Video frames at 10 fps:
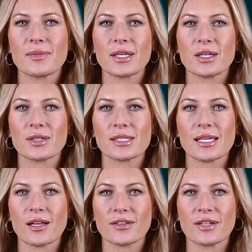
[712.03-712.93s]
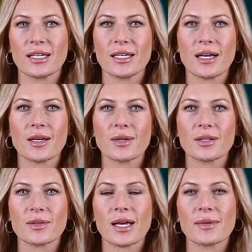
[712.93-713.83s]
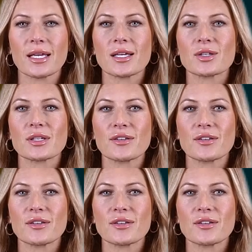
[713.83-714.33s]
the video itself, I want to grab and enter